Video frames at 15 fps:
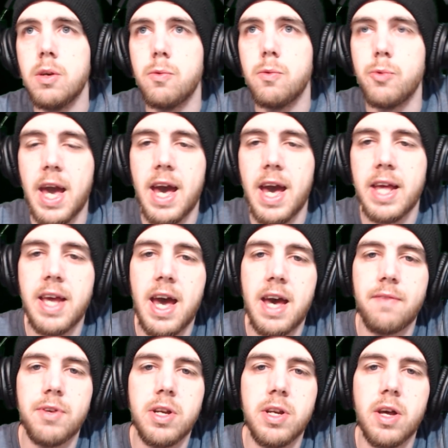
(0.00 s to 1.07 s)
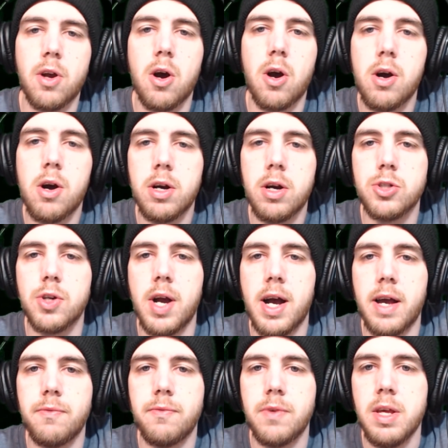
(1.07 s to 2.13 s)
we had to have another hard
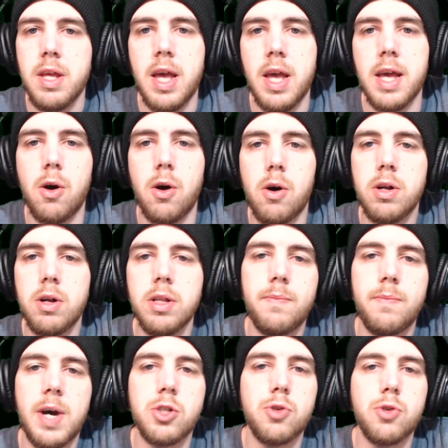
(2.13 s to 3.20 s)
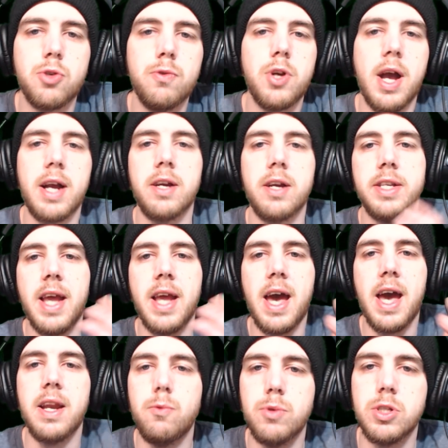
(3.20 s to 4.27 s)
drive, and all of my Truth Tracker
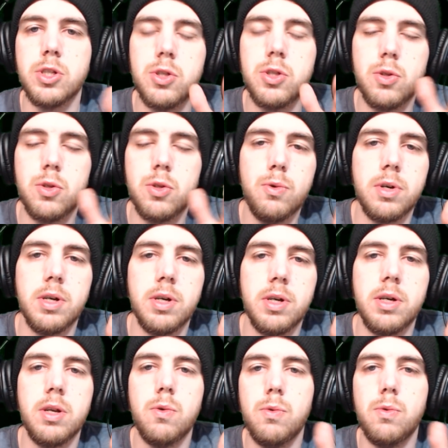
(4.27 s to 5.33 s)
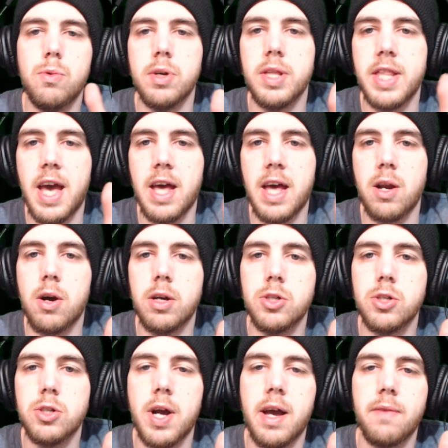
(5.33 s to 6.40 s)
data was stored on that hard
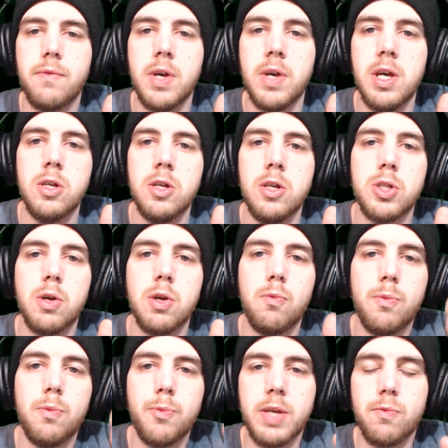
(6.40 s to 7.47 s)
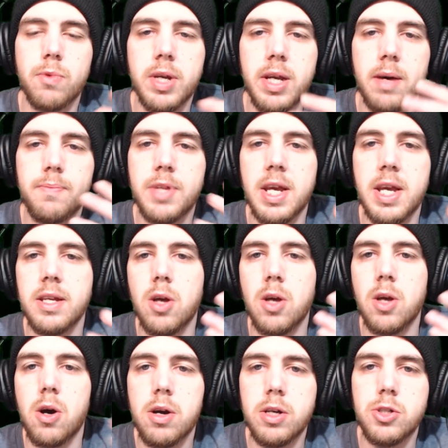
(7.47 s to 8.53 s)
drive. So when we re-updated the
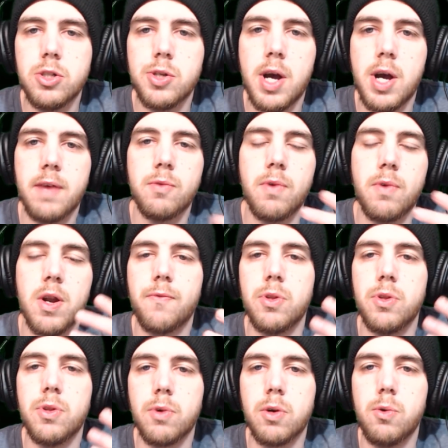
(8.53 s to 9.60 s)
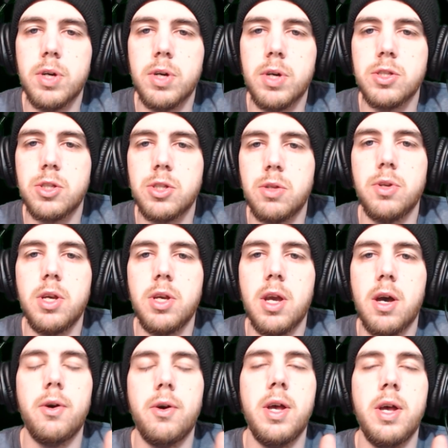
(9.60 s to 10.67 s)
hard drive to run it for the recording
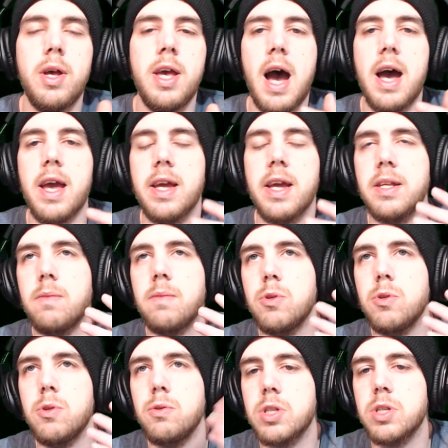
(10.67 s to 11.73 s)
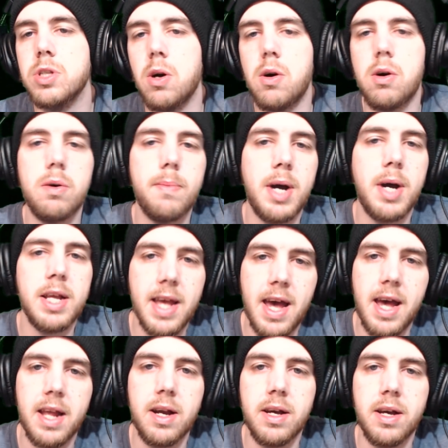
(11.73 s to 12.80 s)
studio, I ended up losing all my
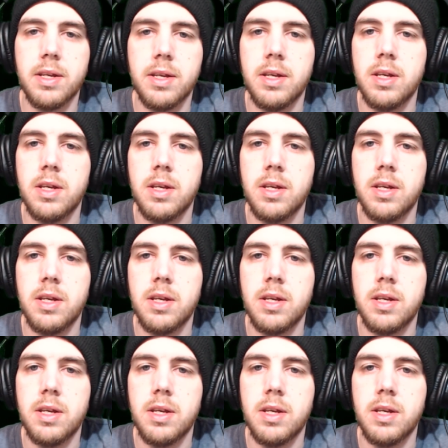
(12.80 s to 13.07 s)
data